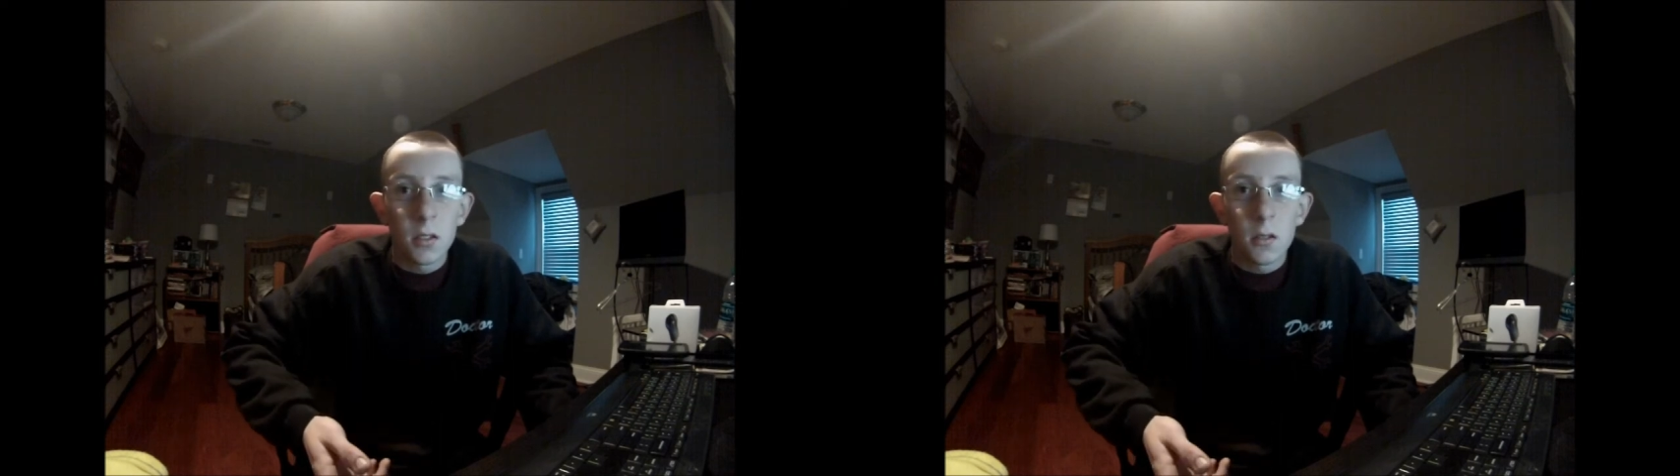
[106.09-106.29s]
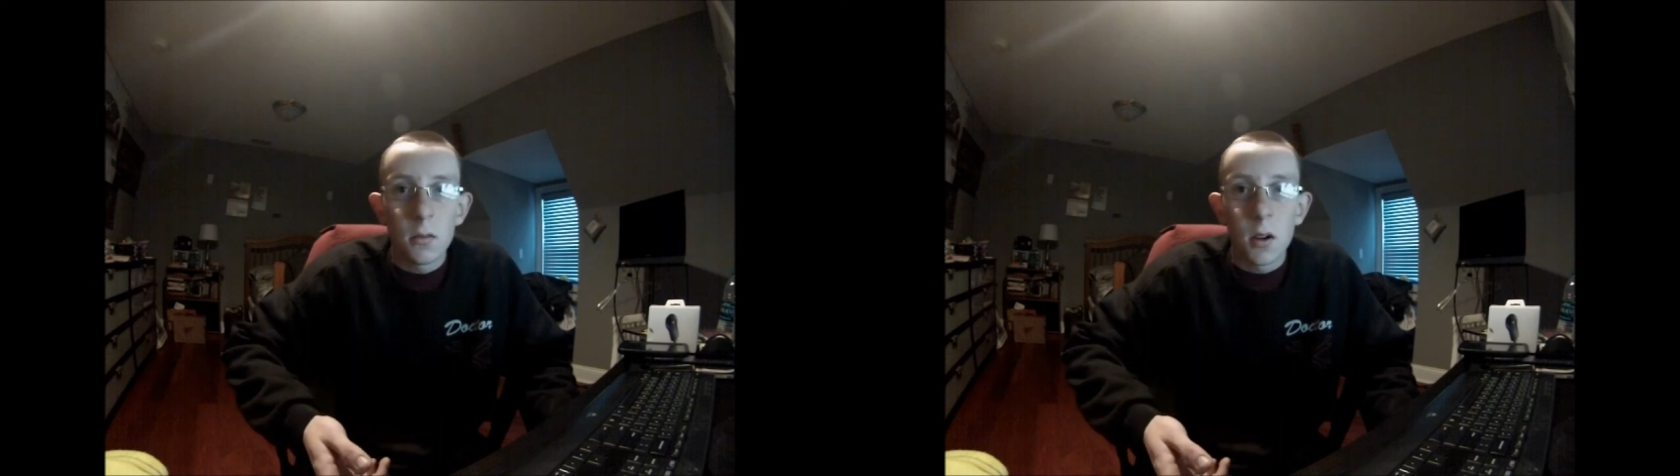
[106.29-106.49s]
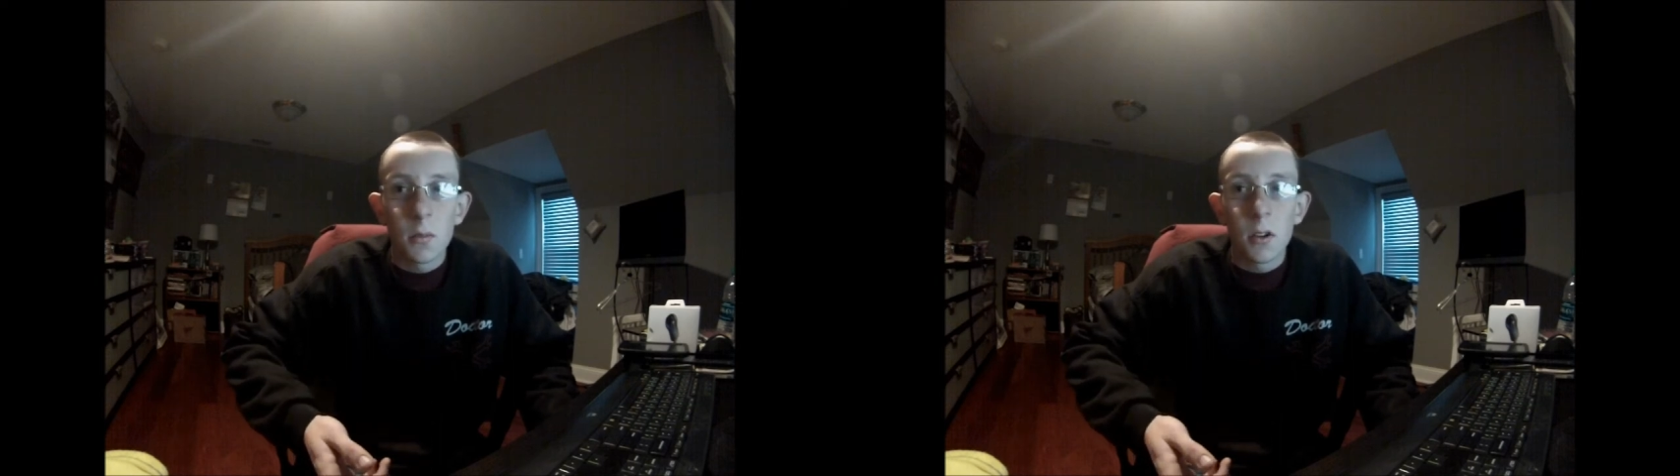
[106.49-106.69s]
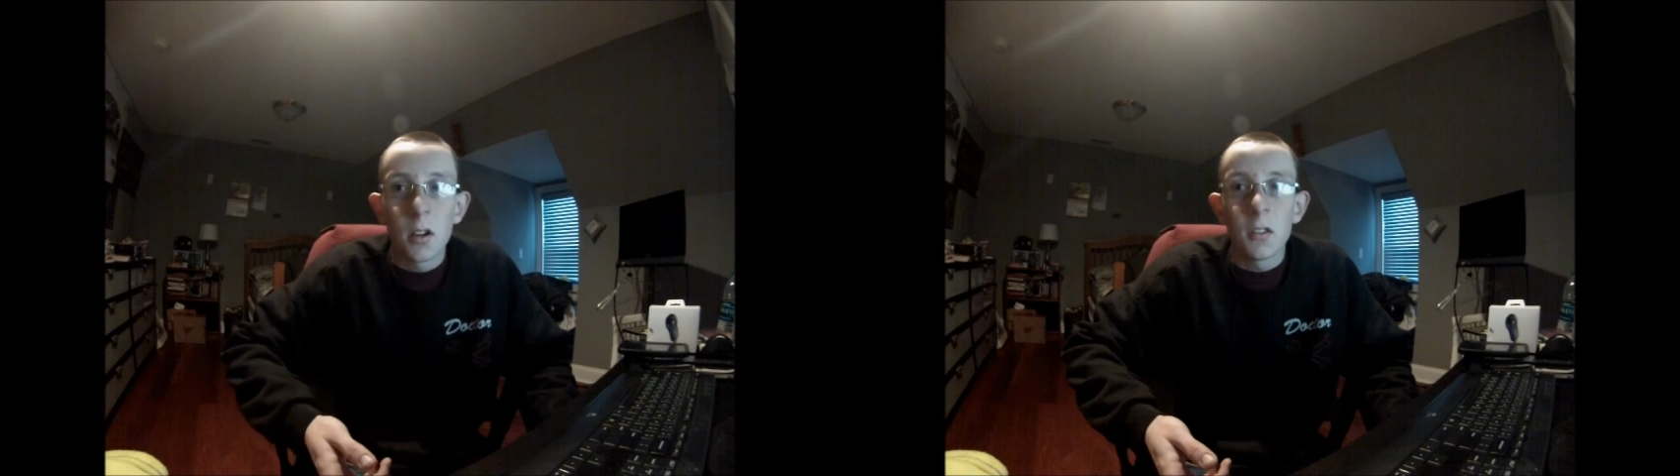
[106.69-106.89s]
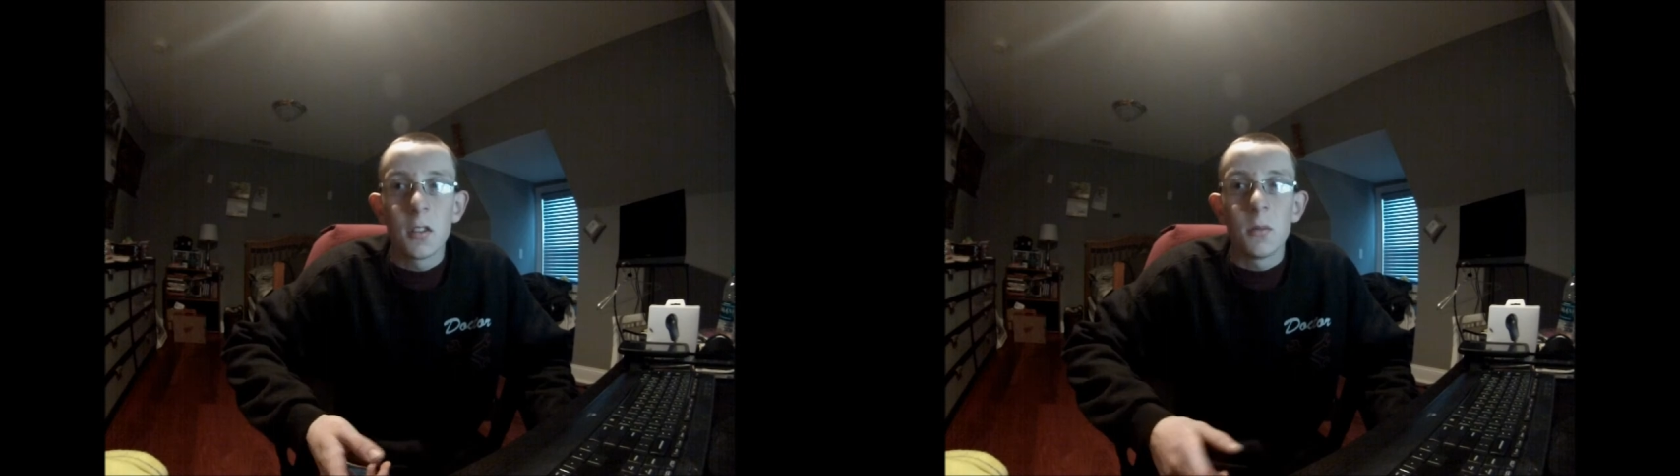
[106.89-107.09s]
do
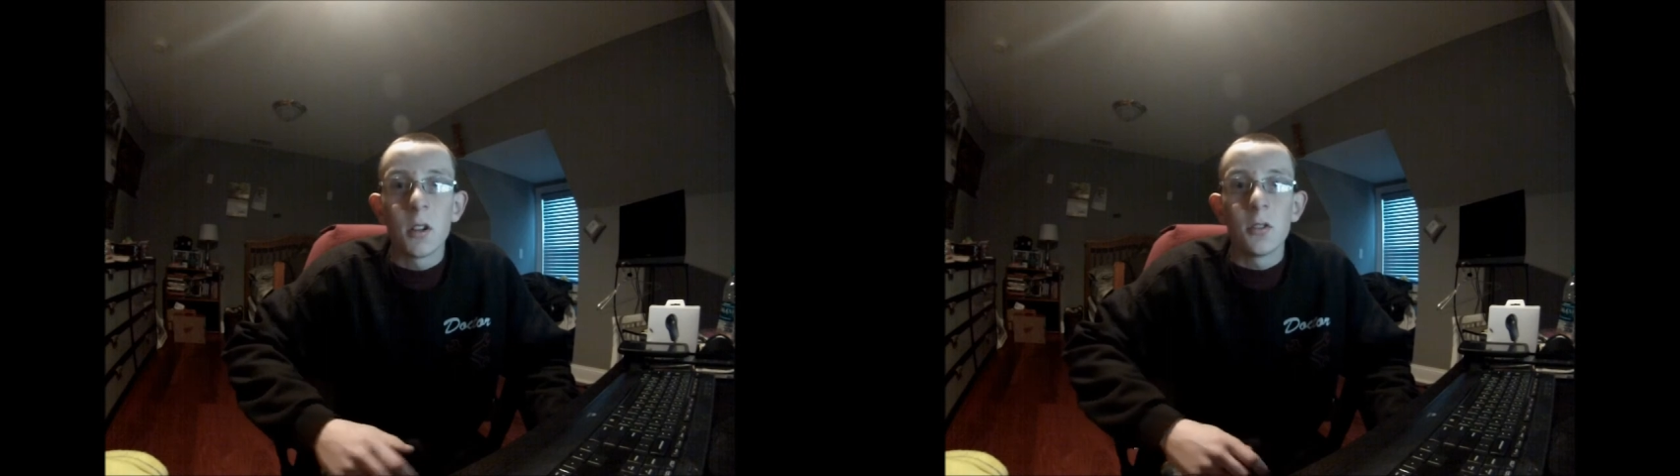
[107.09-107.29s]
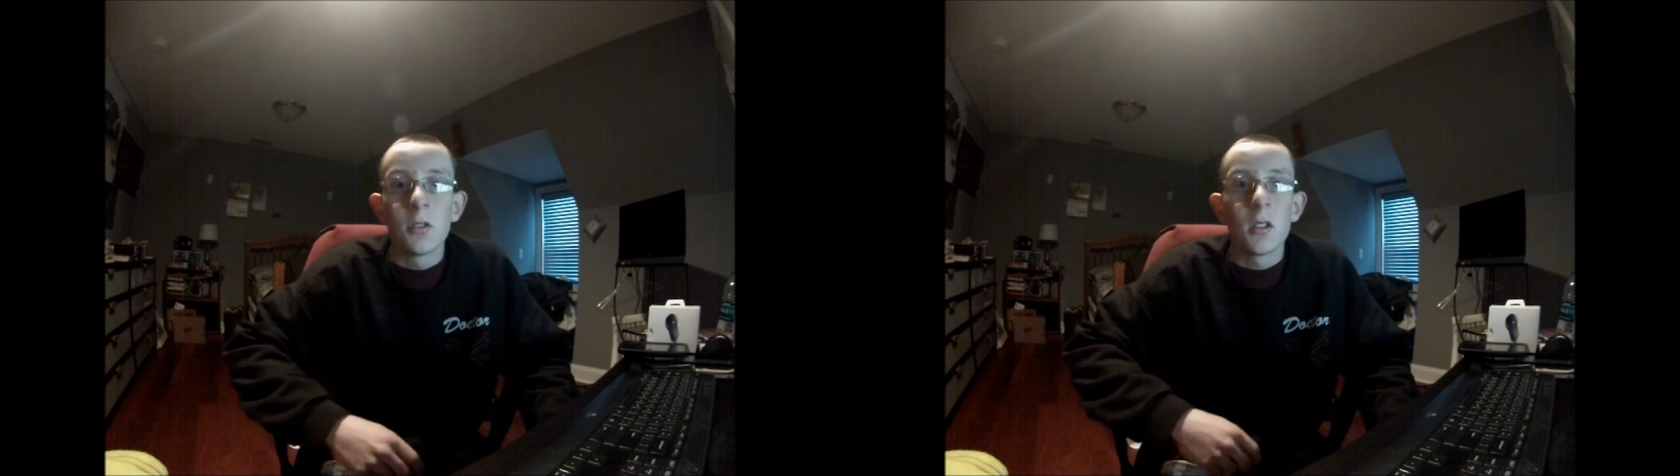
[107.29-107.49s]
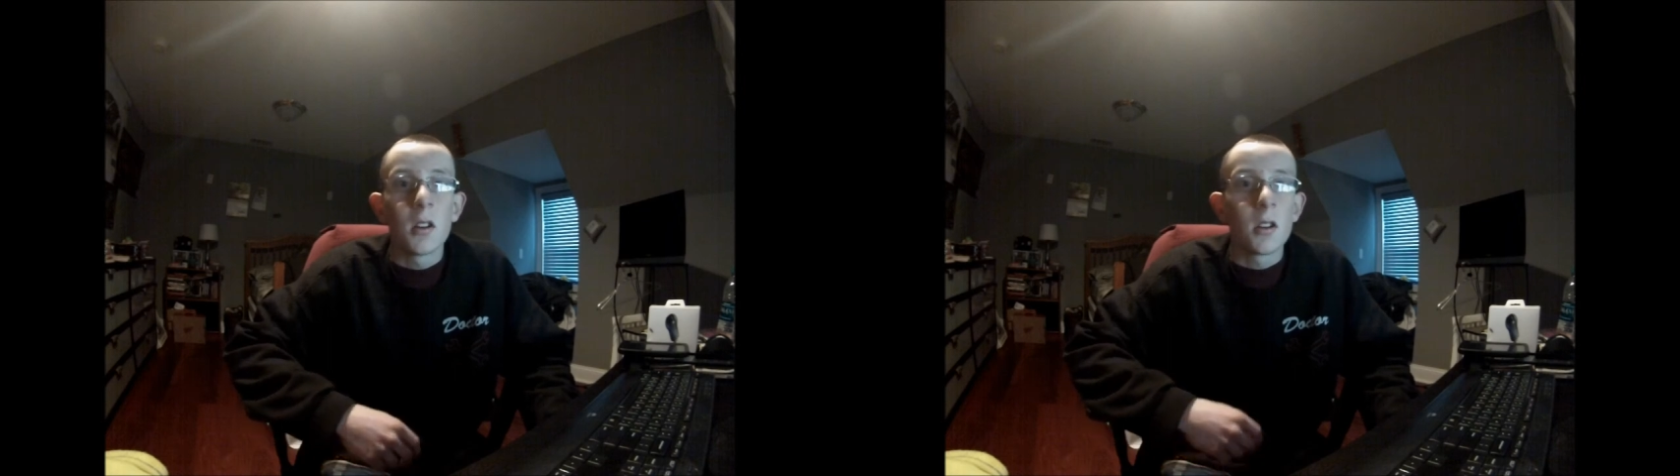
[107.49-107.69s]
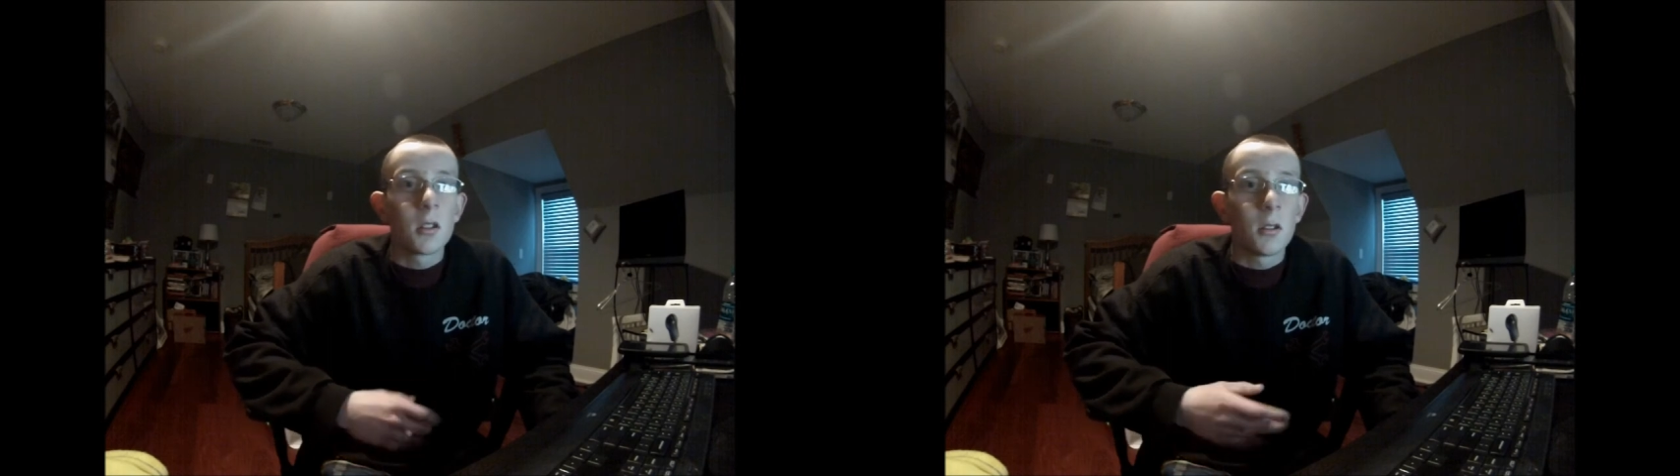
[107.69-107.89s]
upgrades to my truck,